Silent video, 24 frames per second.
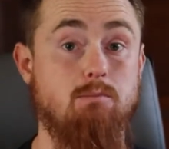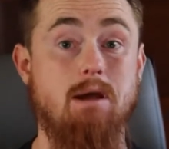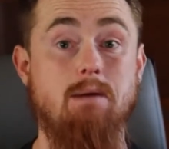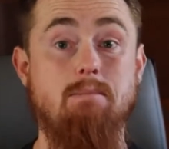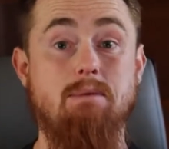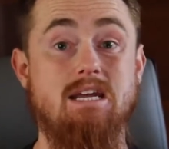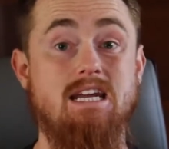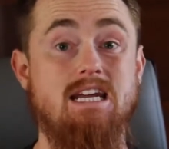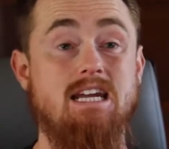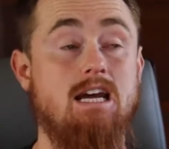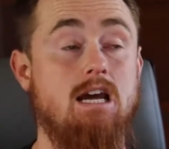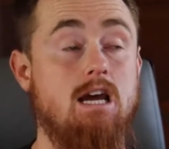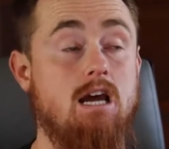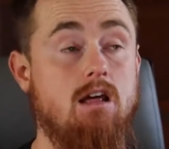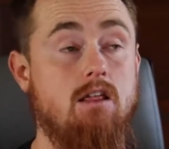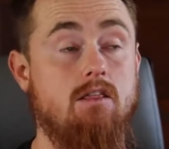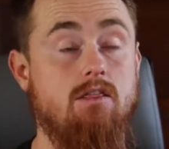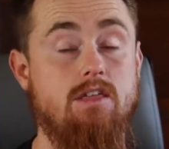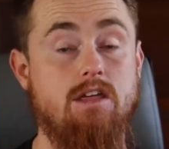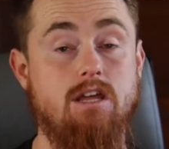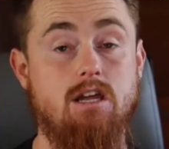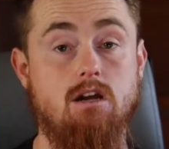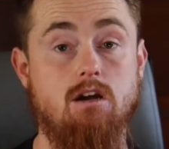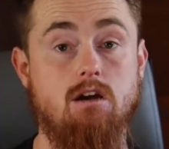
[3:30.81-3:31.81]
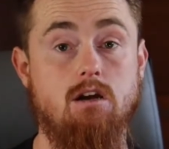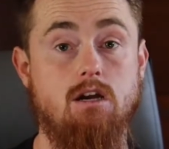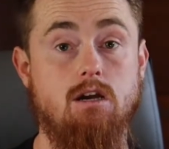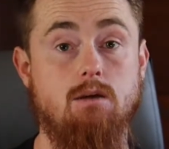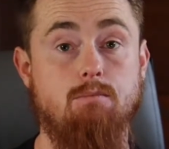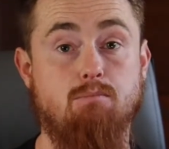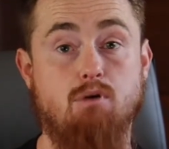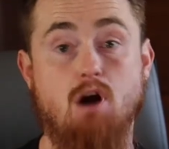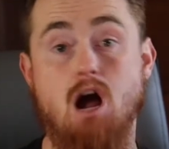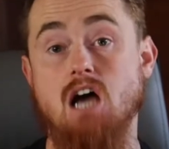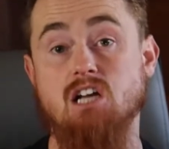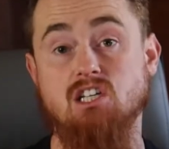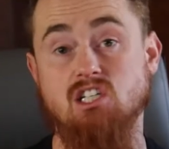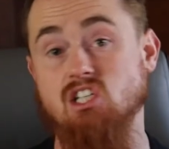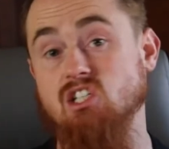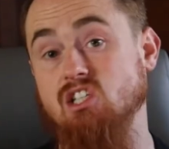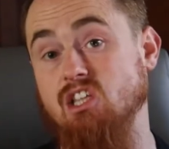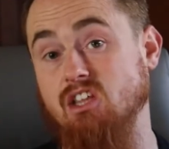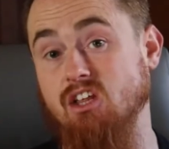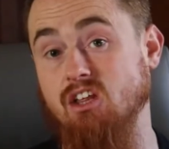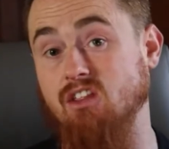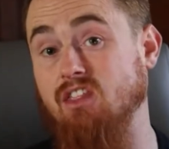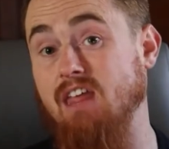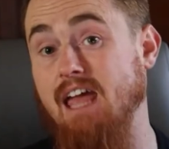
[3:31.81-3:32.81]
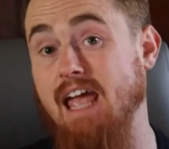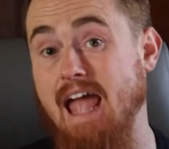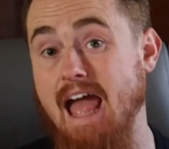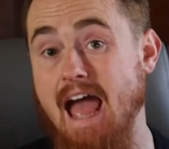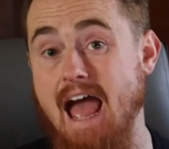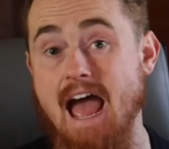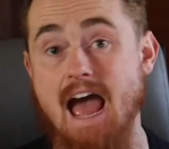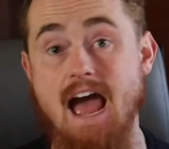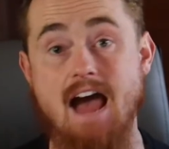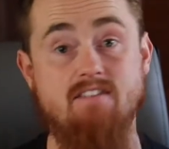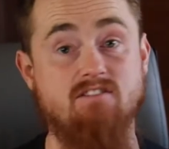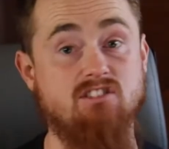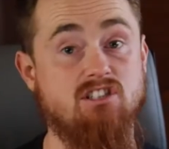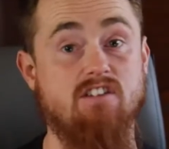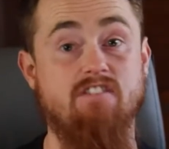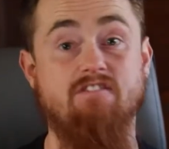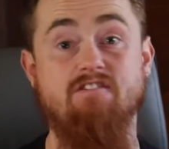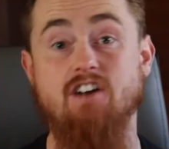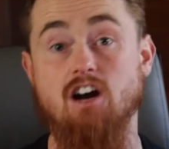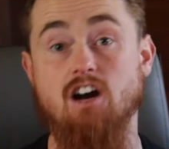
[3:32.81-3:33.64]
Maybe the process that they have is a